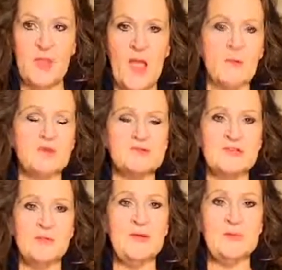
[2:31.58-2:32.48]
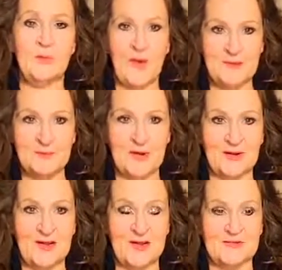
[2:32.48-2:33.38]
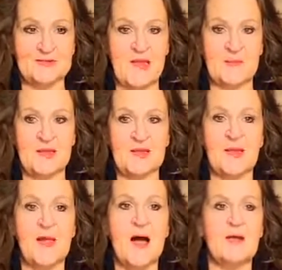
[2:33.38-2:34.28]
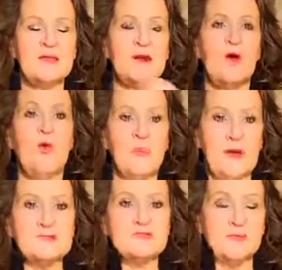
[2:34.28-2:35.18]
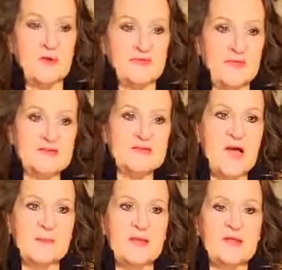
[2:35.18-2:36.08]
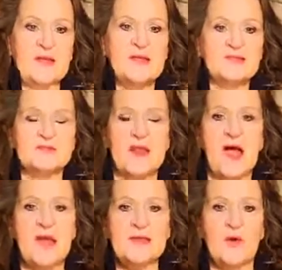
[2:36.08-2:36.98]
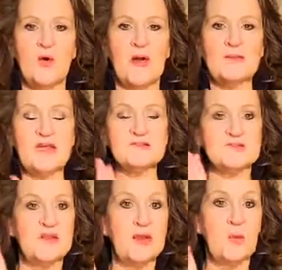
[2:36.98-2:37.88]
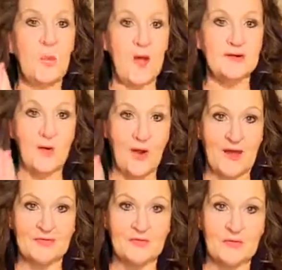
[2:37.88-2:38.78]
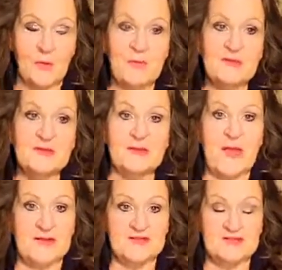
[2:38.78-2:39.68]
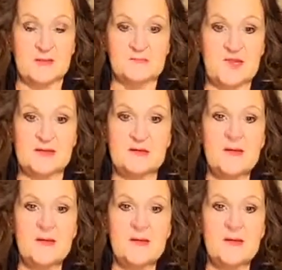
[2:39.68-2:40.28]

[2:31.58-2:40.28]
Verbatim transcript: I won't just read one book on the topic. I'll get a whole bunch of books on the topic, so I know I'm not just getting one author's opinion on a subject.